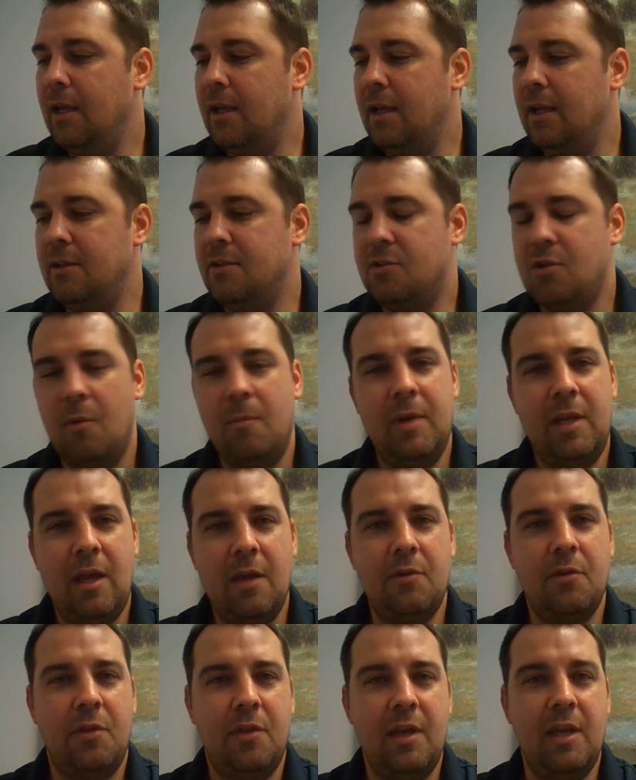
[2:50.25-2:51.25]
and so many
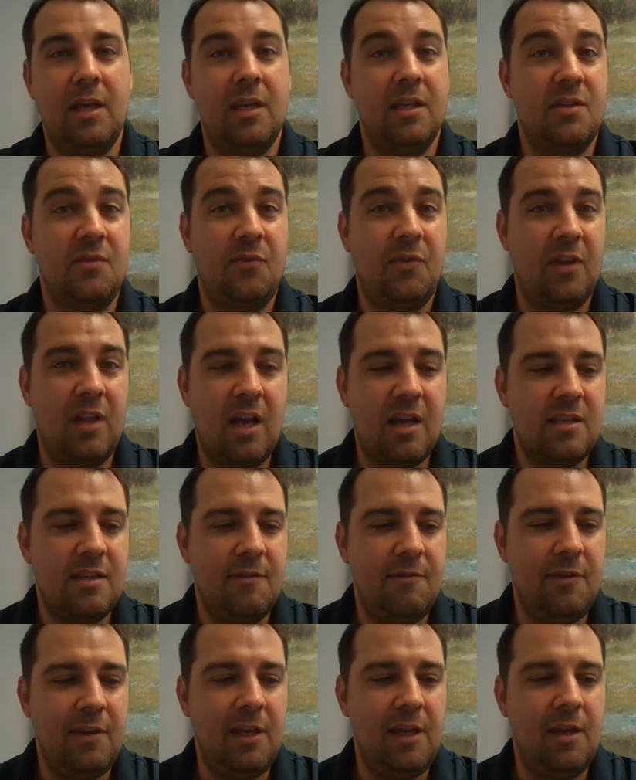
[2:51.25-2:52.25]
other things,
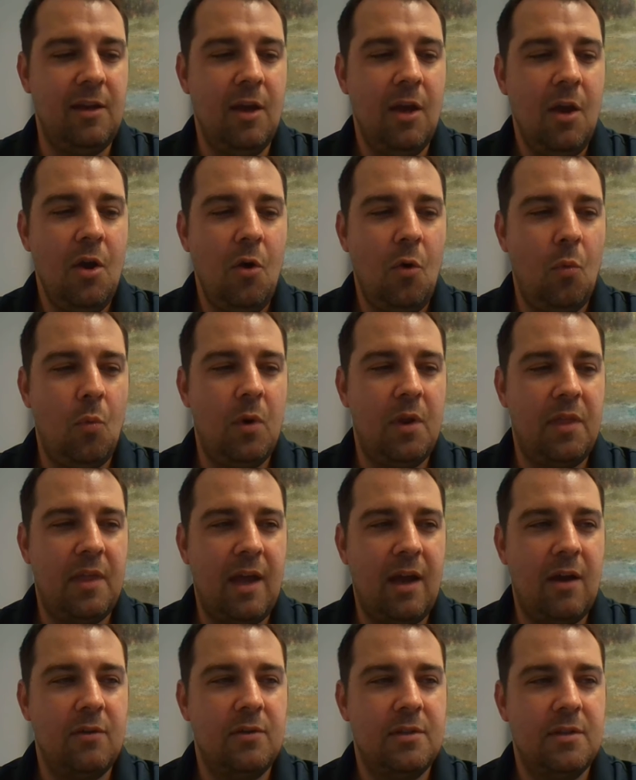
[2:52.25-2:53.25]
philosophy,
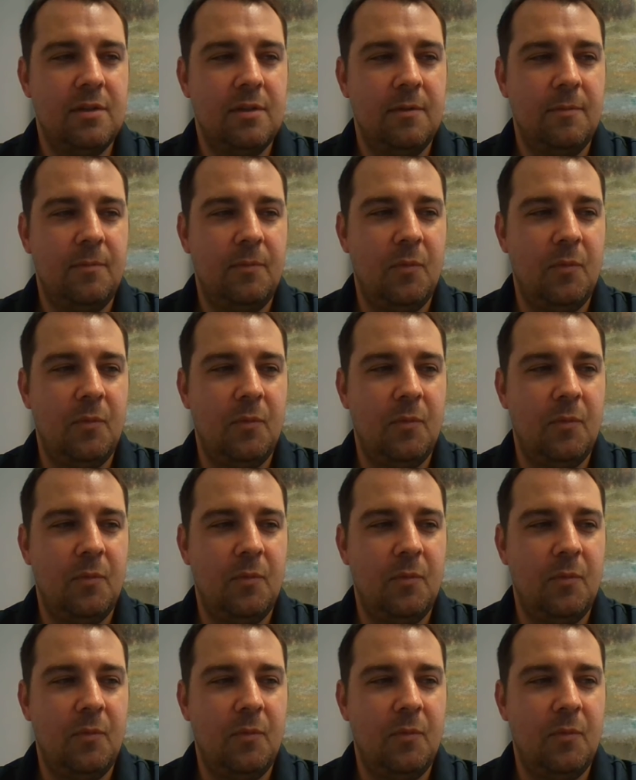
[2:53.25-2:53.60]
without